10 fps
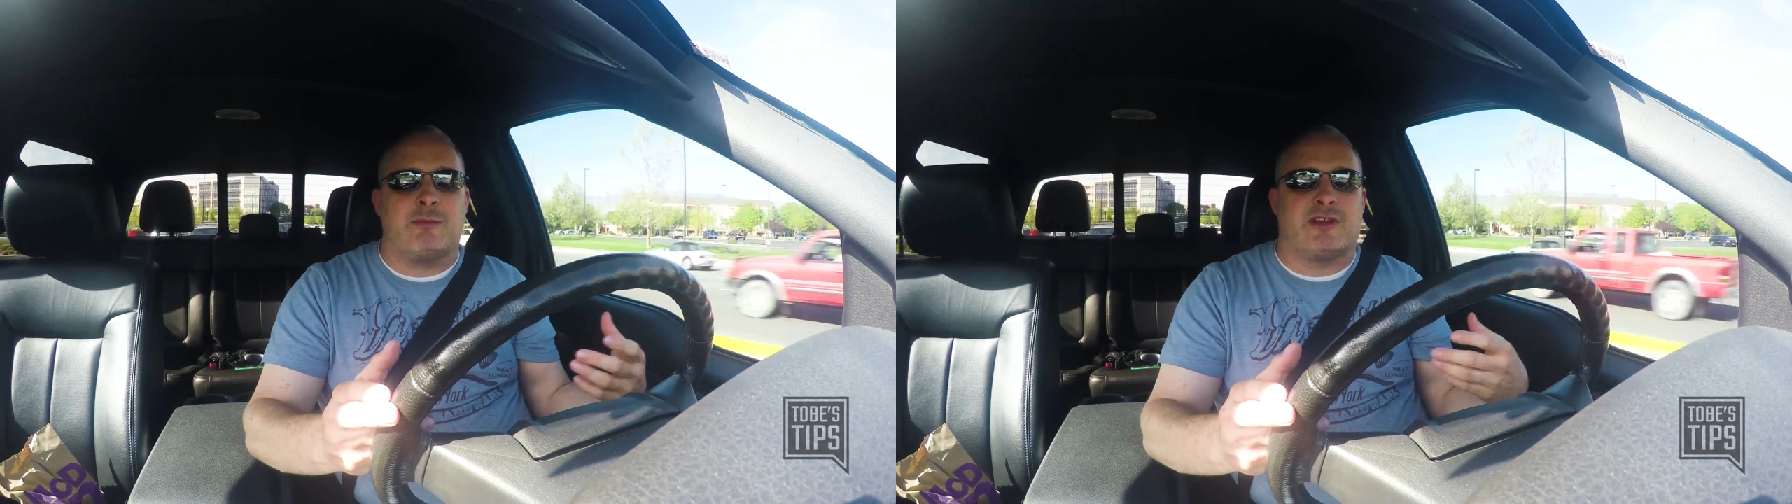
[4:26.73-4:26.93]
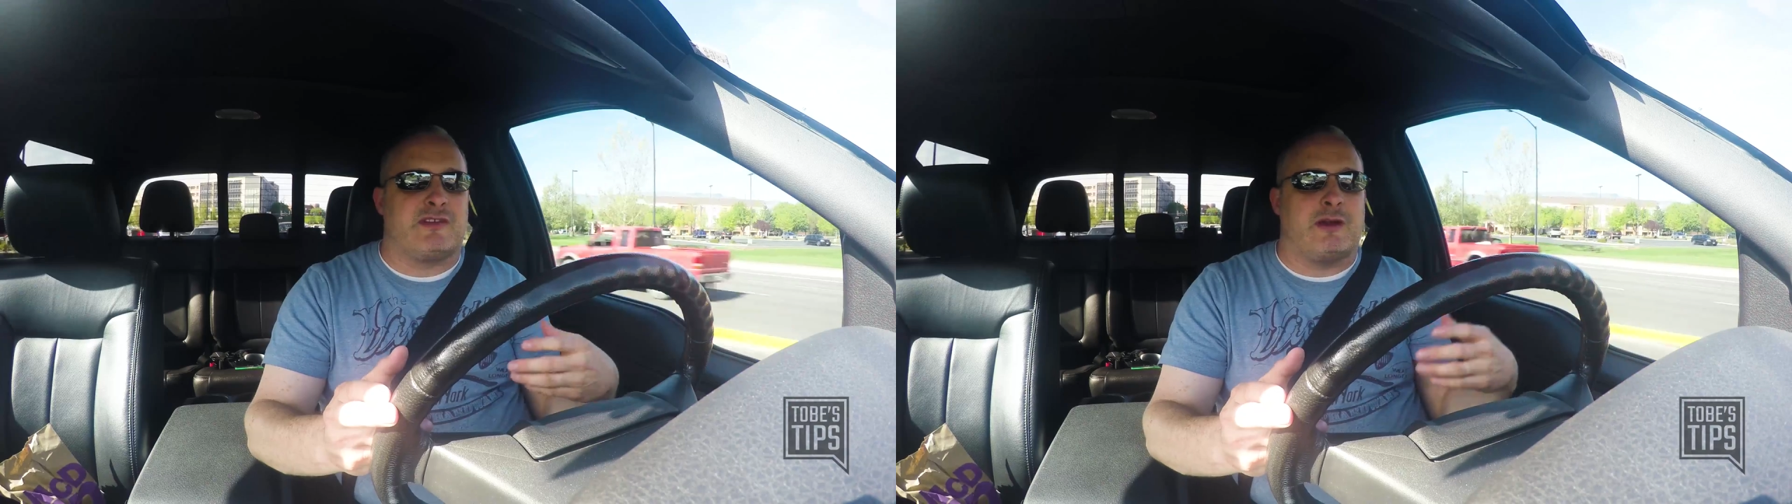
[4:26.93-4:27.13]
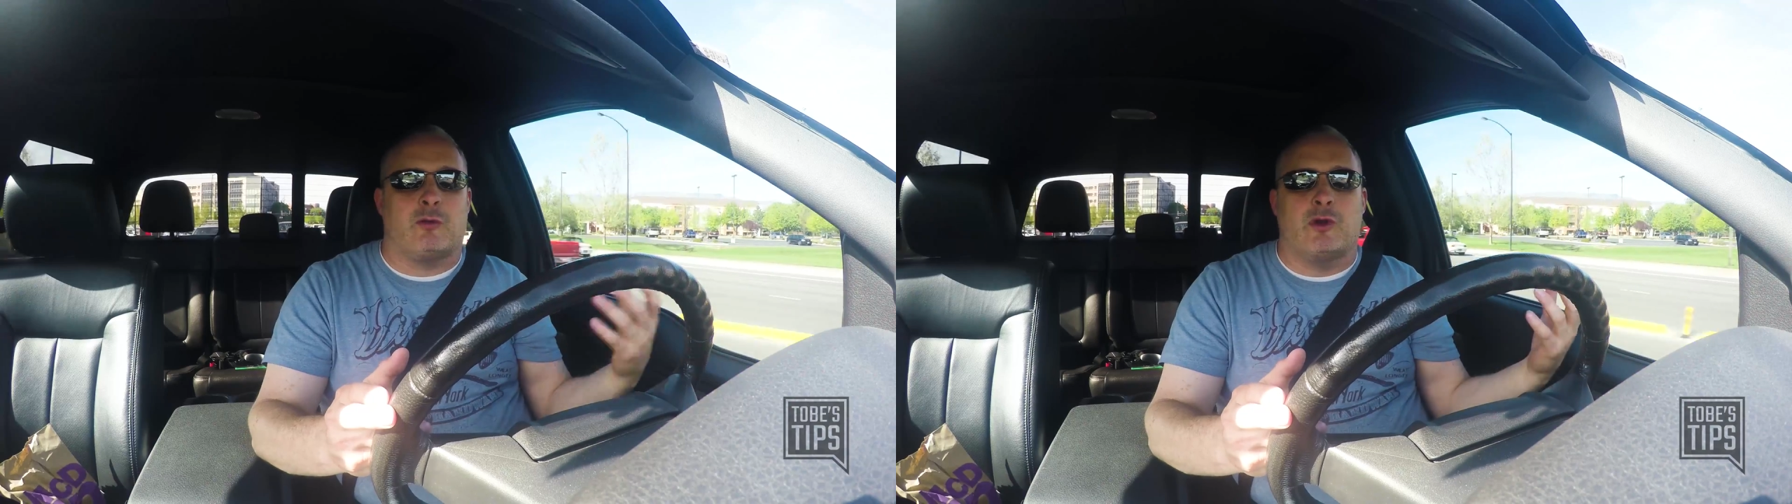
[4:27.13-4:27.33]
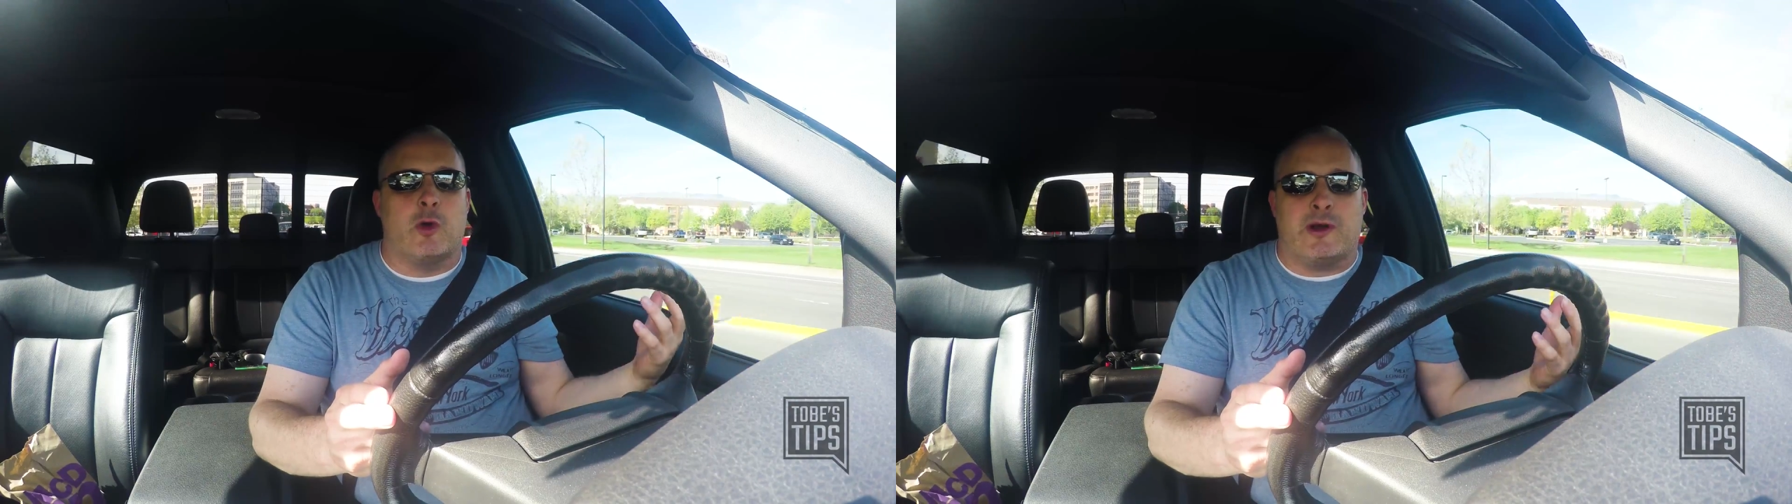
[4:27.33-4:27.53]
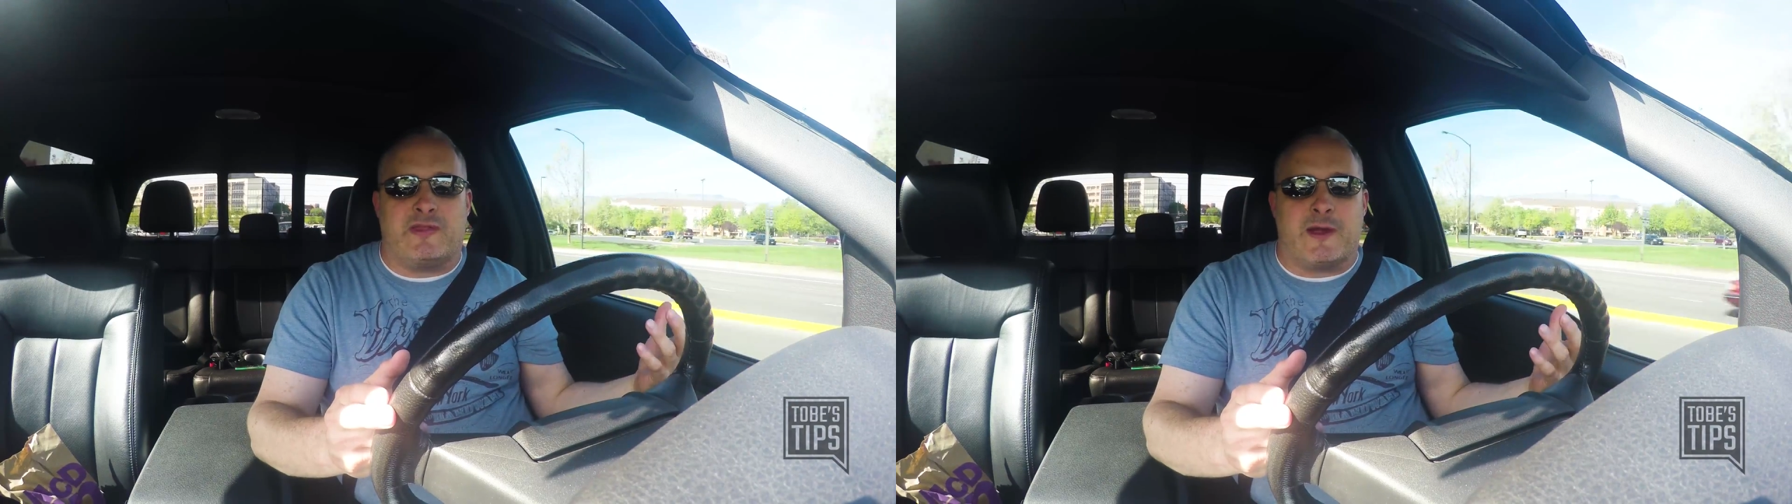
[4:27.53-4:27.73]
because they don't
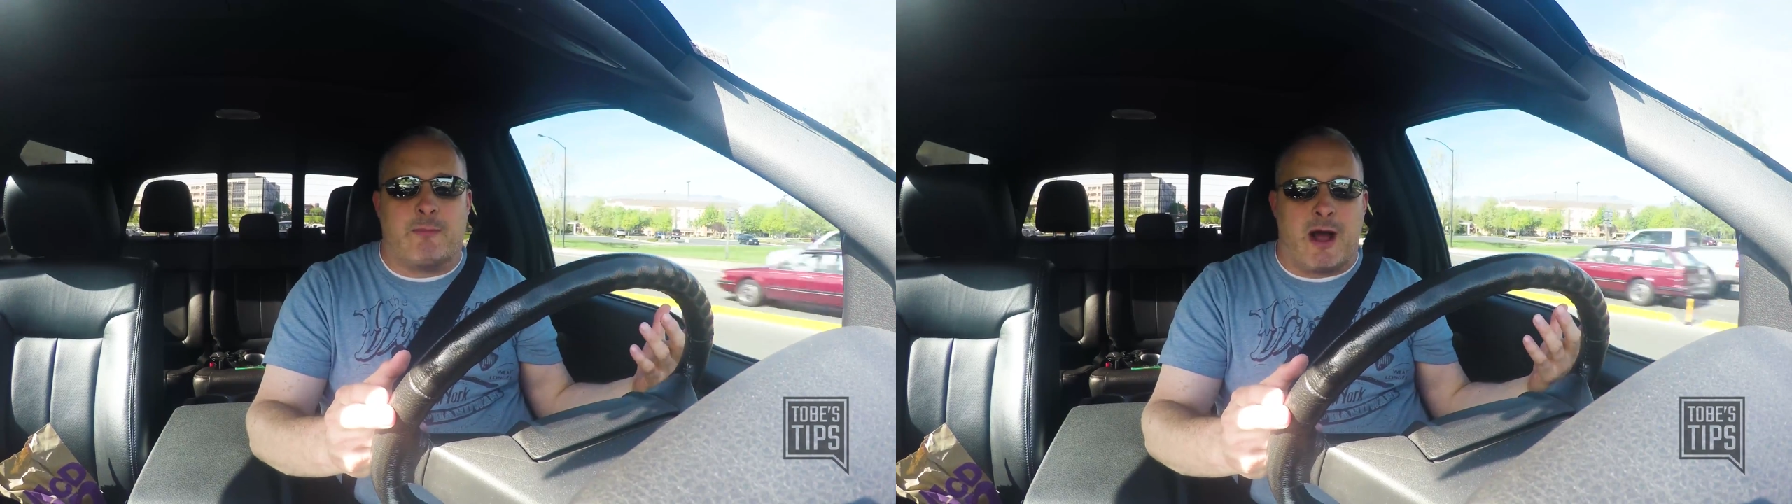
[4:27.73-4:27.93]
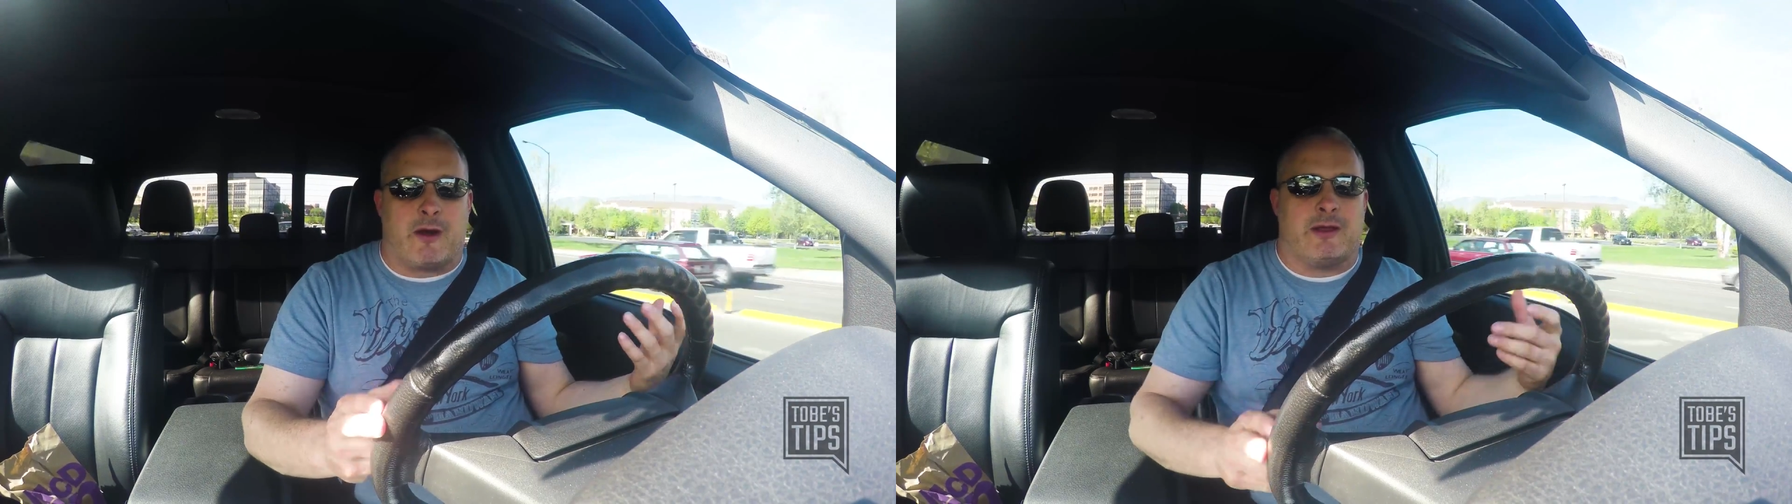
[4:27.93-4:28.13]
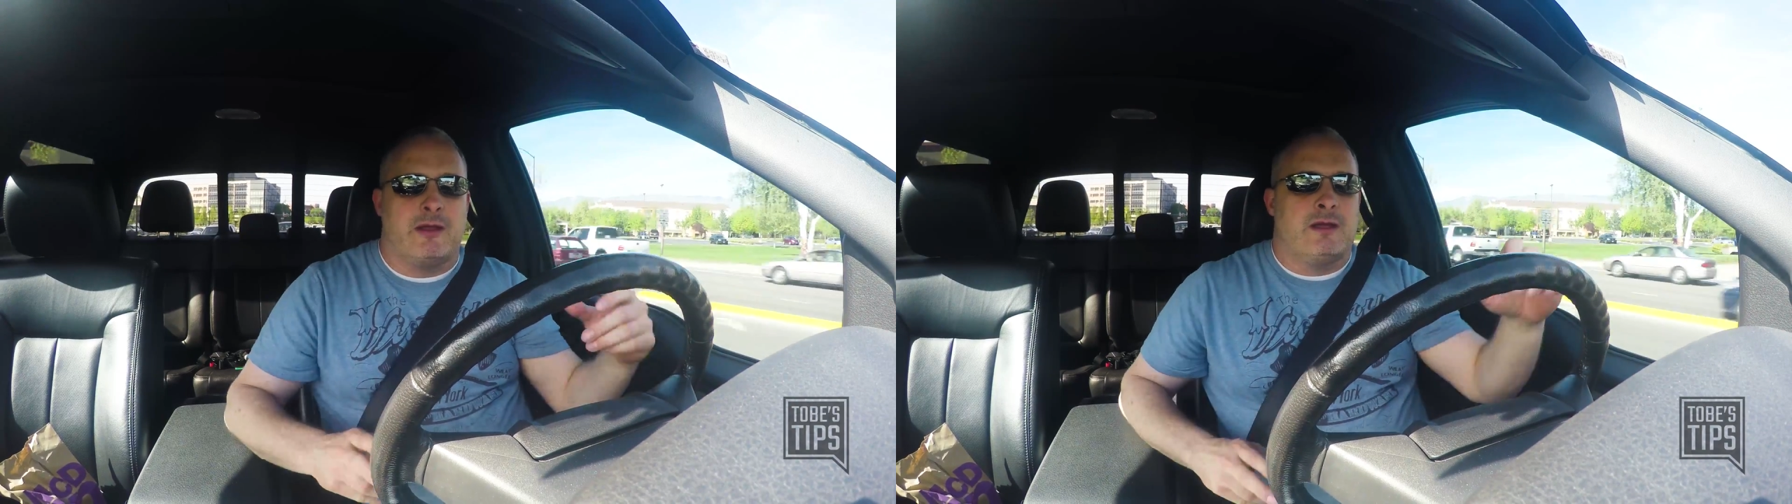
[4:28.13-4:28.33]
know anything about it.